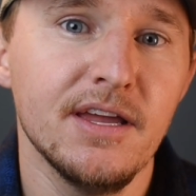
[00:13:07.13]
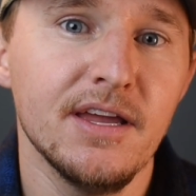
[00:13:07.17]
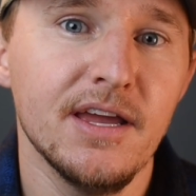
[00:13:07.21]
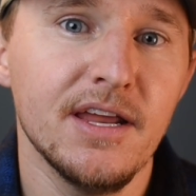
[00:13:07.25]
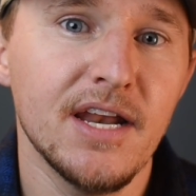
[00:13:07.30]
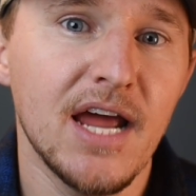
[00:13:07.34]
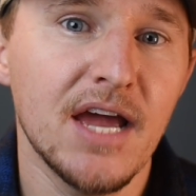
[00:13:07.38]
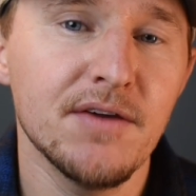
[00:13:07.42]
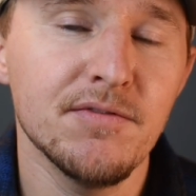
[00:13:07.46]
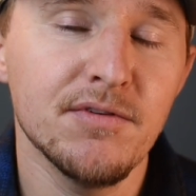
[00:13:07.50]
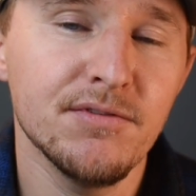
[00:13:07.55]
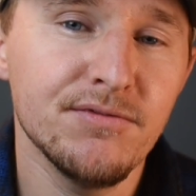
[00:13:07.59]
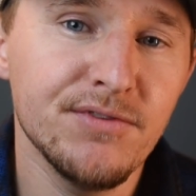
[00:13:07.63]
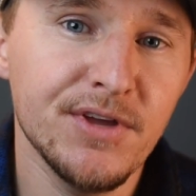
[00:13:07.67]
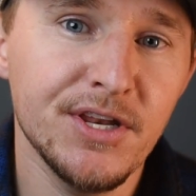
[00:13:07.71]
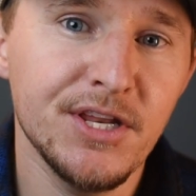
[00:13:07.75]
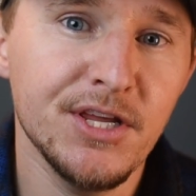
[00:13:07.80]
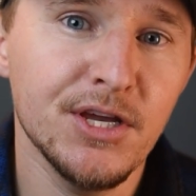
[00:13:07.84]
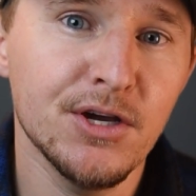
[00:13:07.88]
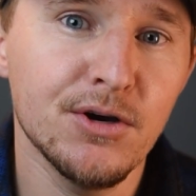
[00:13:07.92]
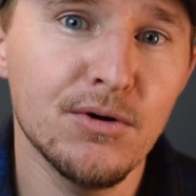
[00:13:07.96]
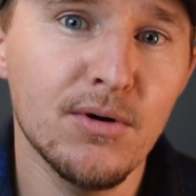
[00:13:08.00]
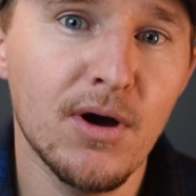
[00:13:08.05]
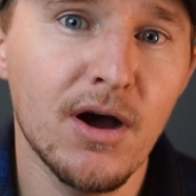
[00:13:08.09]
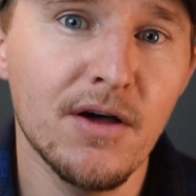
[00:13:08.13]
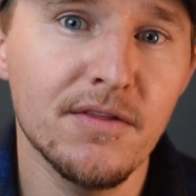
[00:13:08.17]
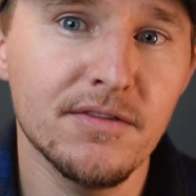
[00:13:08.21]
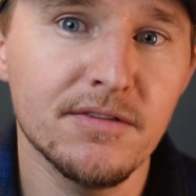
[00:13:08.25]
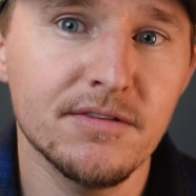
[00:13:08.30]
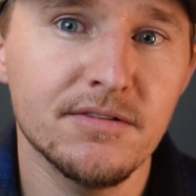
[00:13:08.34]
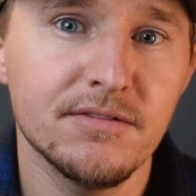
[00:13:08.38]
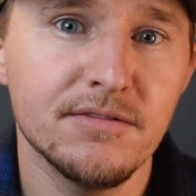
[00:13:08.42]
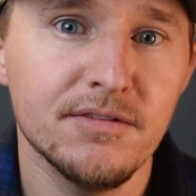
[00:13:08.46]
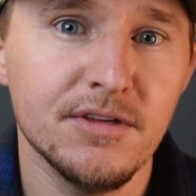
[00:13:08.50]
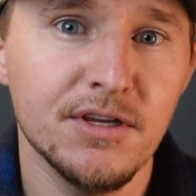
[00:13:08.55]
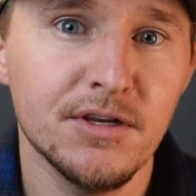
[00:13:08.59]
And I have a video
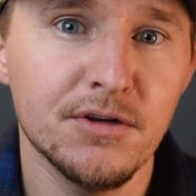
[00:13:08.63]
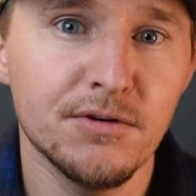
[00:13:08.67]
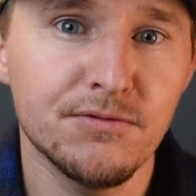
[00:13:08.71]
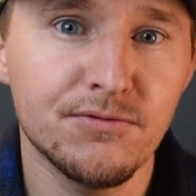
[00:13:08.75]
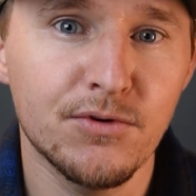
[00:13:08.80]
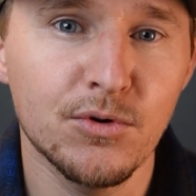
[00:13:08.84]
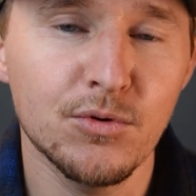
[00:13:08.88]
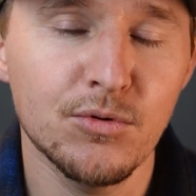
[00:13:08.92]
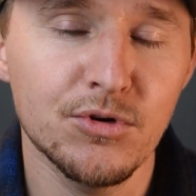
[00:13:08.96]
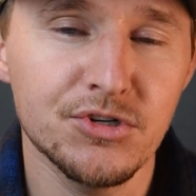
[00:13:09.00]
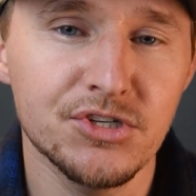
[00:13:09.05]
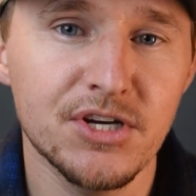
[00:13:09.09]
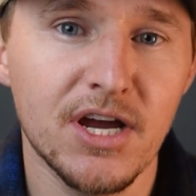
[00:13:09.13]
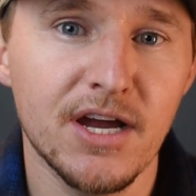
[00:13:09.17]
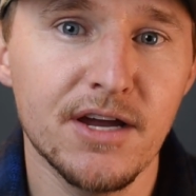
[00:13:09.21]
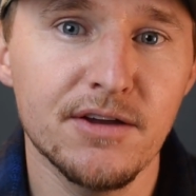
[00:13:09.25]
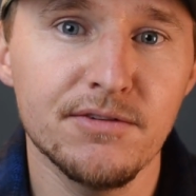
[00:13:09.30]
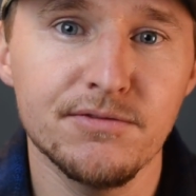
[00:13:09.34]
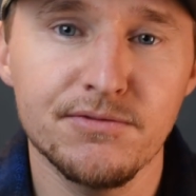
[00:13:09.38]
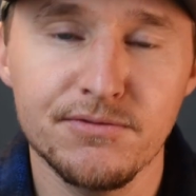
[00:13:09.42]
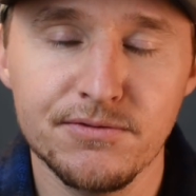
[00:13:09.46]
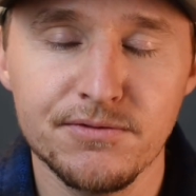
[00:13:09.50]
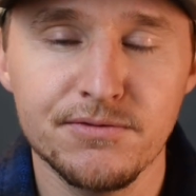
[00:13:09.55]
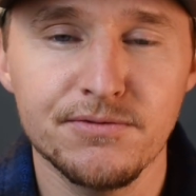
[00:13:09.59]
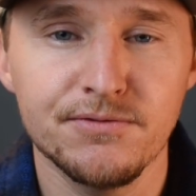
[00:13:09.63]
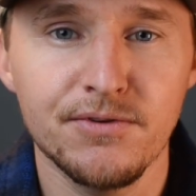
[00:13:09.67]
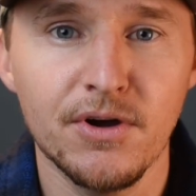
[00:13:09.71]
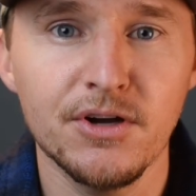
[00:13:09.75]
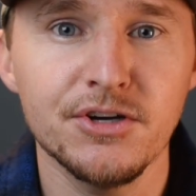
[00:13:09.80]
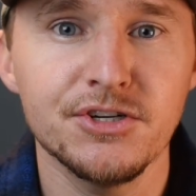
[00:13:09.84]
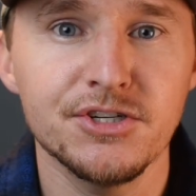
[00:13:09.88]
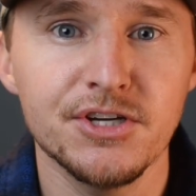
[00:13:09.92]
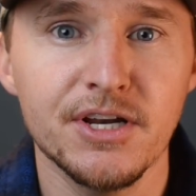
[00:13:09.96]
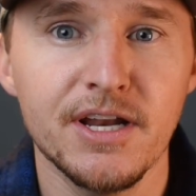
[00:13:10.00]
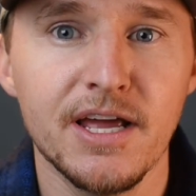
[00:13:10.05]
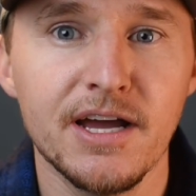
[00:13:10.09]
on, 4-wheel drive
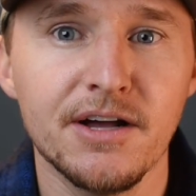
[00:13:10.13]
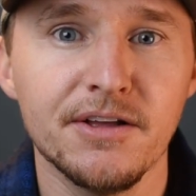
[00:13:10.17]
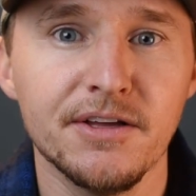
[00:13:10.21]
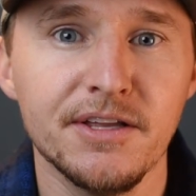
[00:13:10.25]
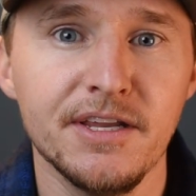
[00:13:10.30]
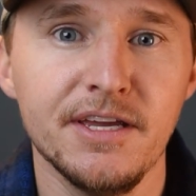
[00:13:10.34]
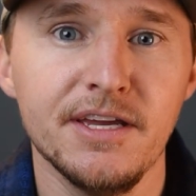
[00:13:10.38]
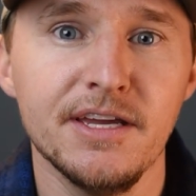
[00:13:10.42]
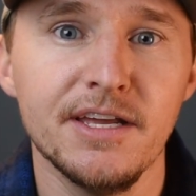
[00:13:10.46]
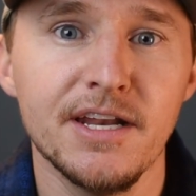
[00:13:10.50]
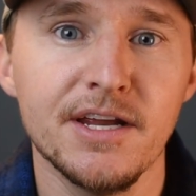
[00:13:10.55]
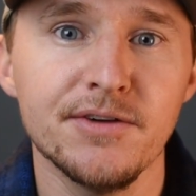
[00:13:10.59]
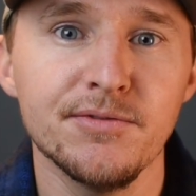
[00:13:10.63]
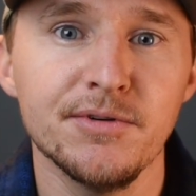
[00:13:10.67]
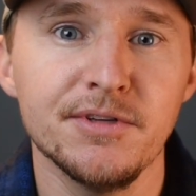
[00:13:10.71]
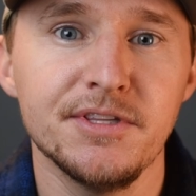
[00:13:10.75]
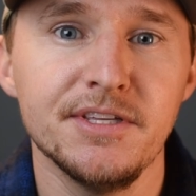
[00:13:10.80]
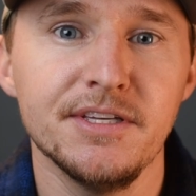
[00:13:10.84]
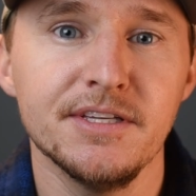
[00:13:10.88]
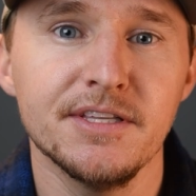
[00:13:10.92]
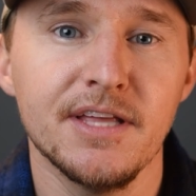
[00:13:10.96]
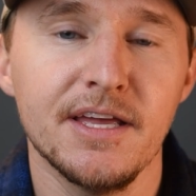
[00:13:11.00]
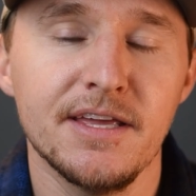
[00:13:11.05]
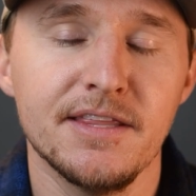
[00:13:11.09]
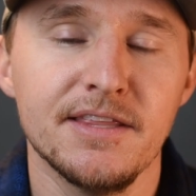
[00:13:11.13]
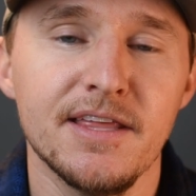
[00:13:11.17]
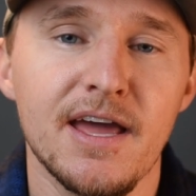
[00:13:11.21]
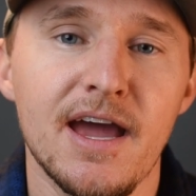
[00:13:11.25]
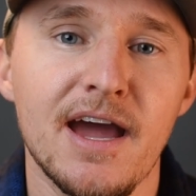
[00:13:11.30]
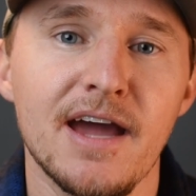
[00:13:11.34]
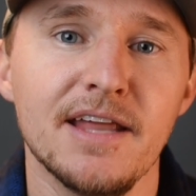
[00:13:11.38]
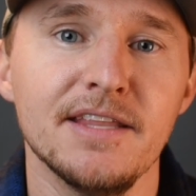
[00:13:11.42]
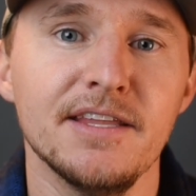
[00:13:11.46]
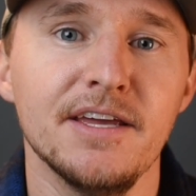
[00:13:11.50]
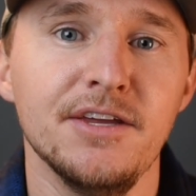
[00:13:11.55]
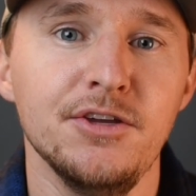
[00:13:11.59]
functionality and everything like
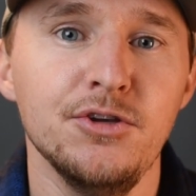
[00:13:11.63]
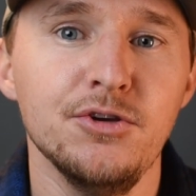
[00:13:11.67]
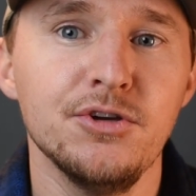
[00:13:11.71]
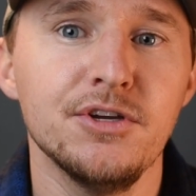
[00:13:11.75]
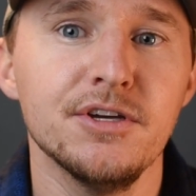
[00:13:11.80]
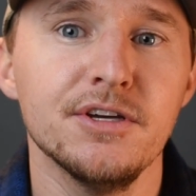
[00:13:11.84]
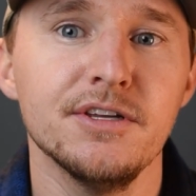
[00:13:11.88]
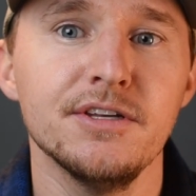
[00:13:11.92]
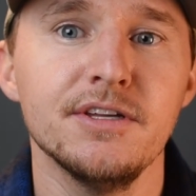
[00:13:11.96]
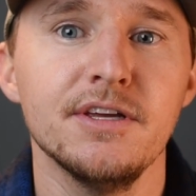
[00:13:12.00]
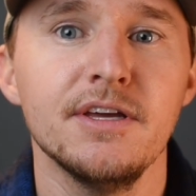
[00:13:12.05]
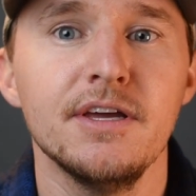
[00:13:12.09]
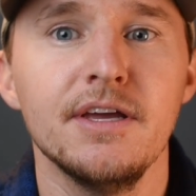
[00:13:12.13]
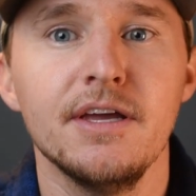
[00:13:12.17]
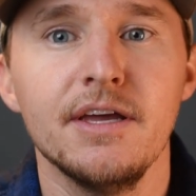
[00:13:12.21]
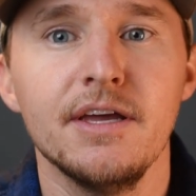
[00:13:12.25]
that you could